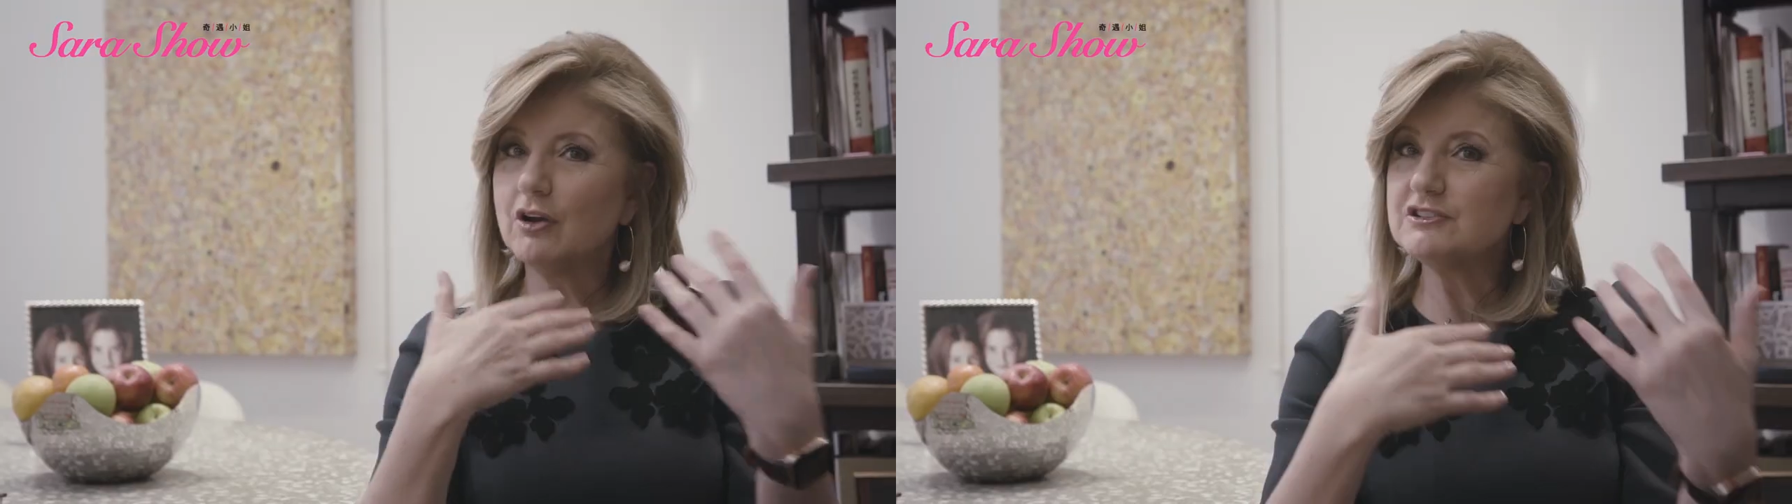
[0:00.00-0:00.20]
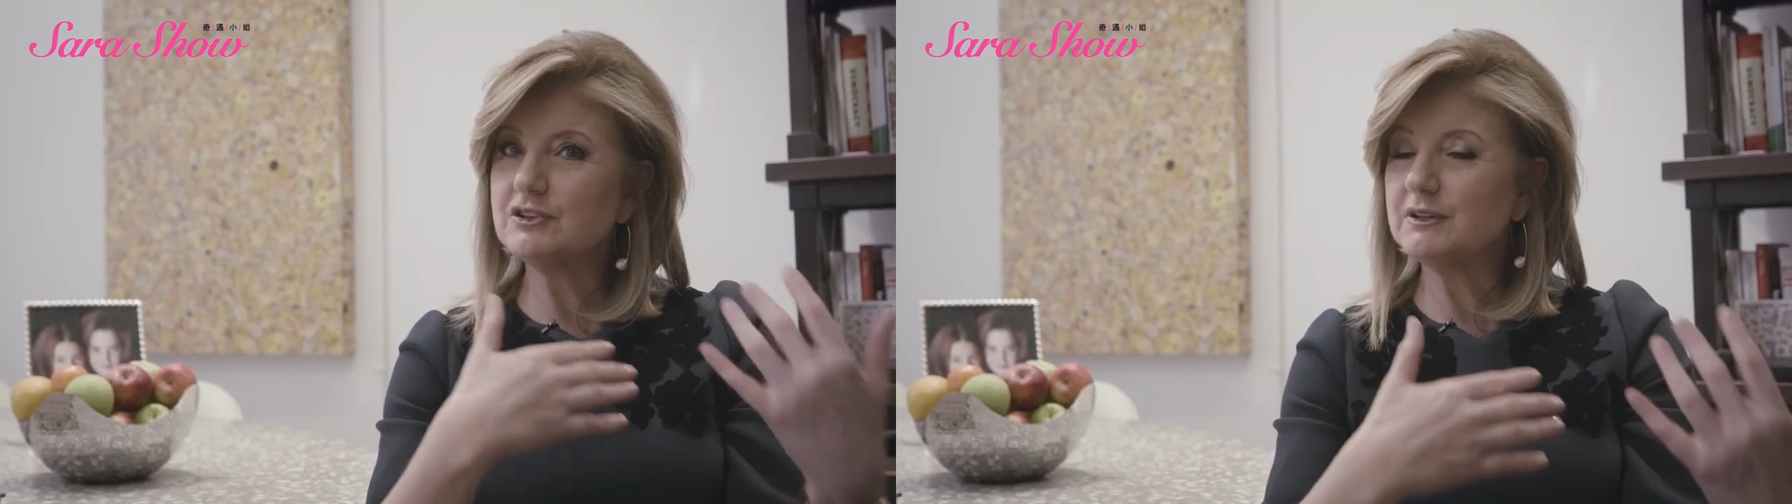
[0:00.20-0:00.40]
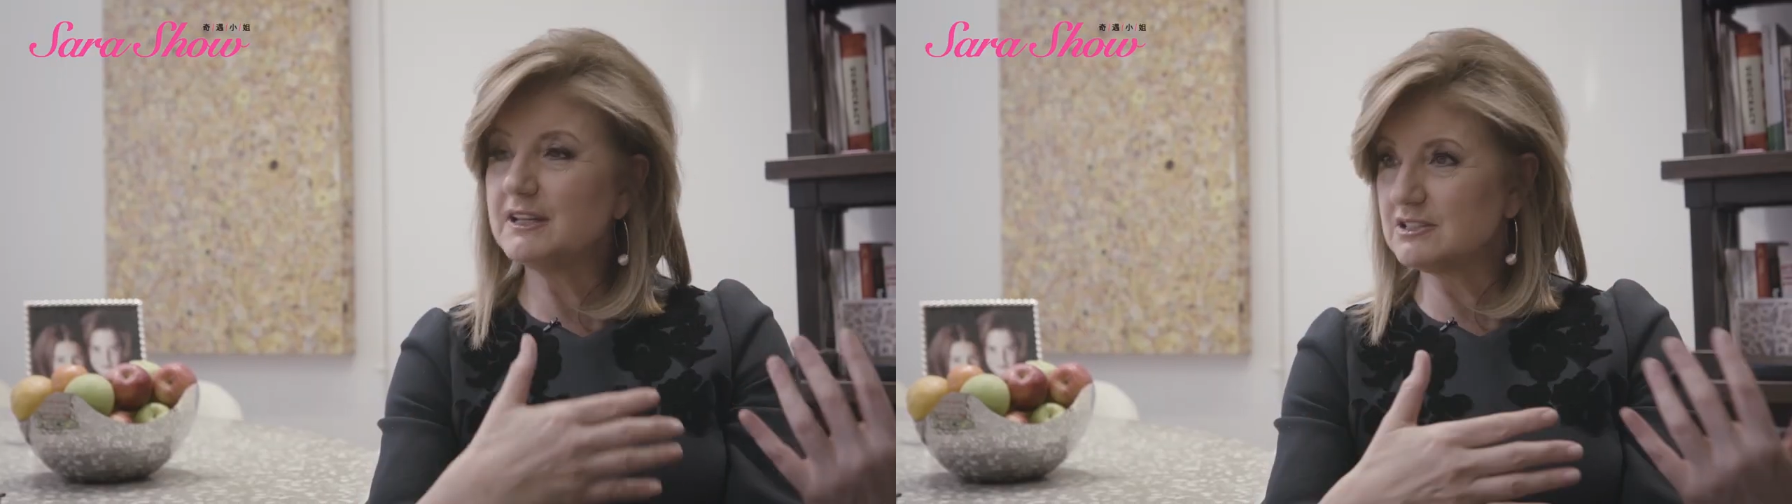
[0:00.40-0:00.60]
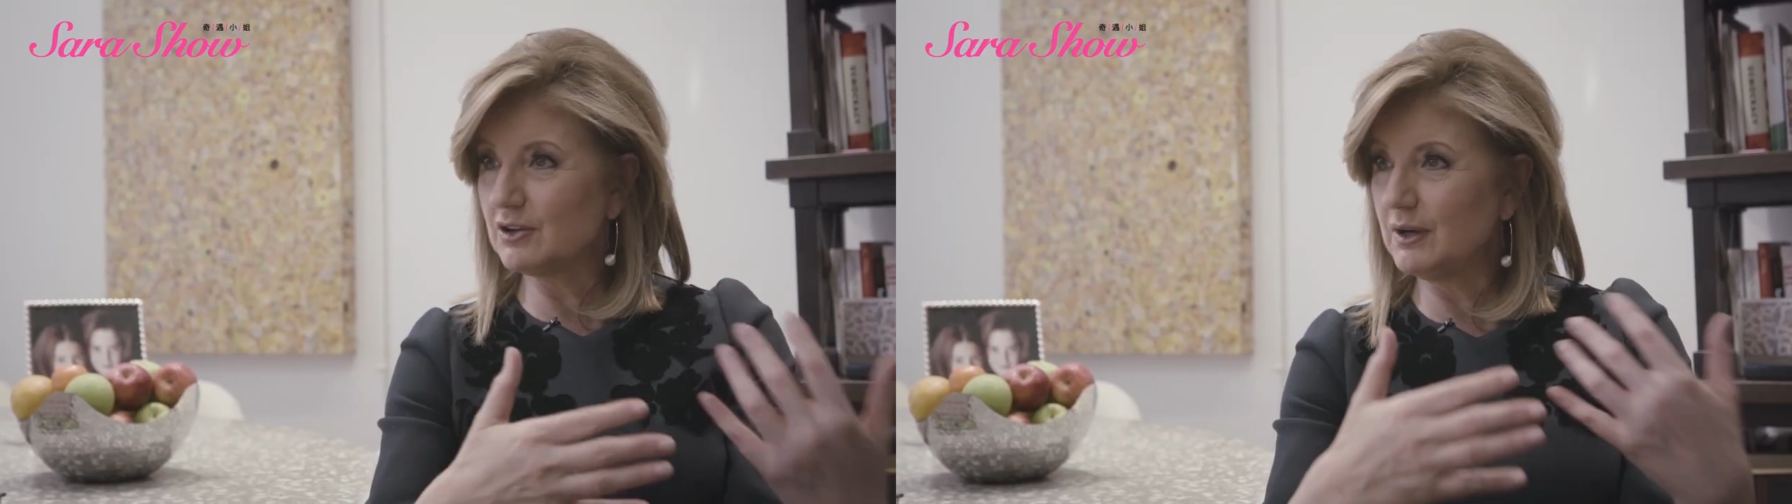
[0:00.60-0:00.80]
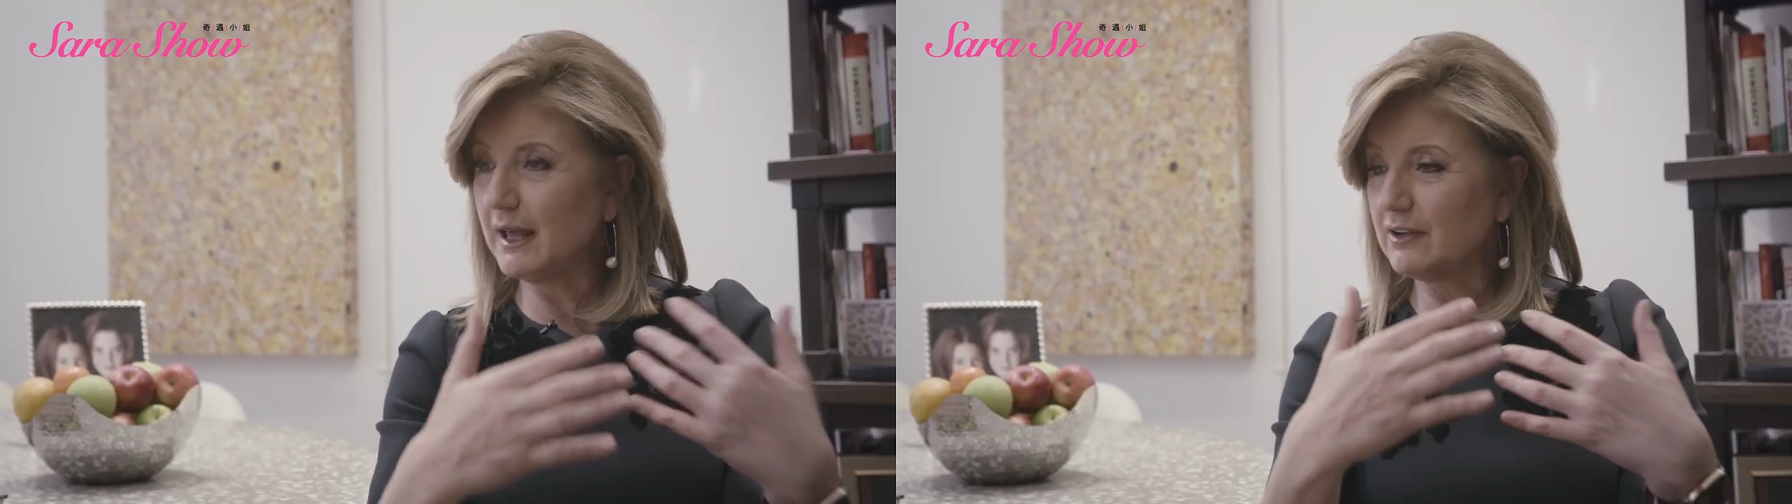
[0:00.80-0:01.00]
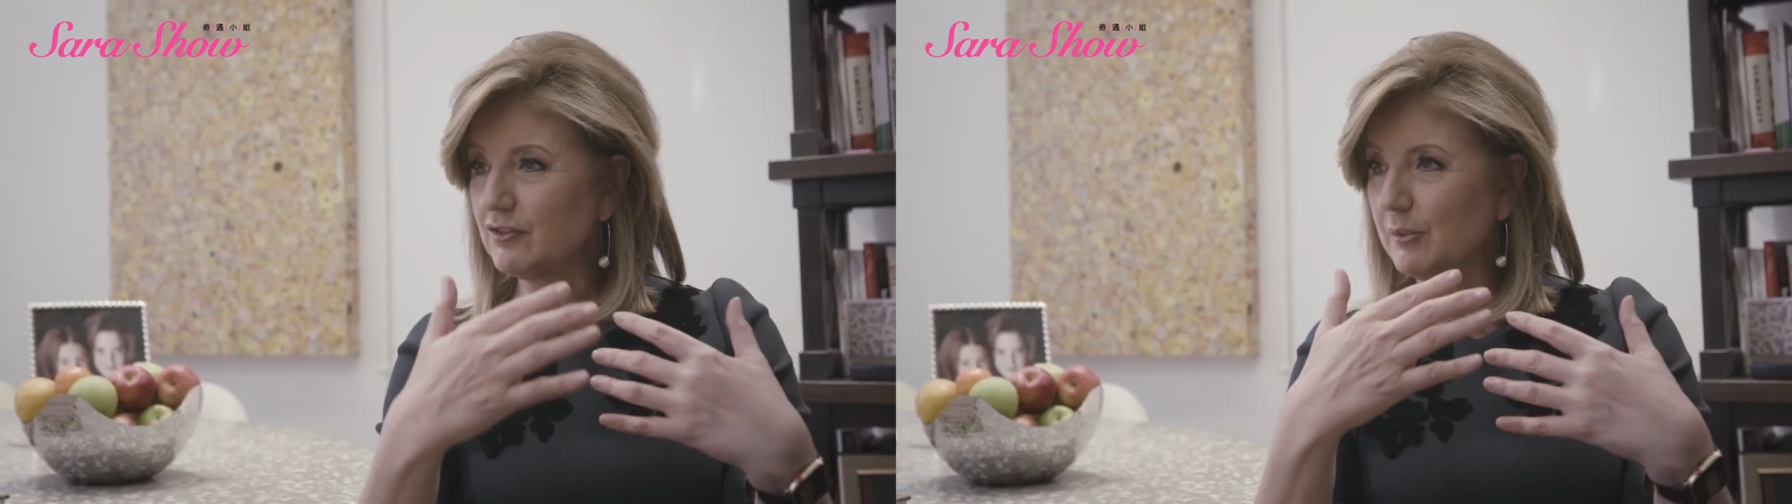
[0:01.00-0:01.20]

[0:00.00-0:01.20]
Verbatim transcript: also disconnect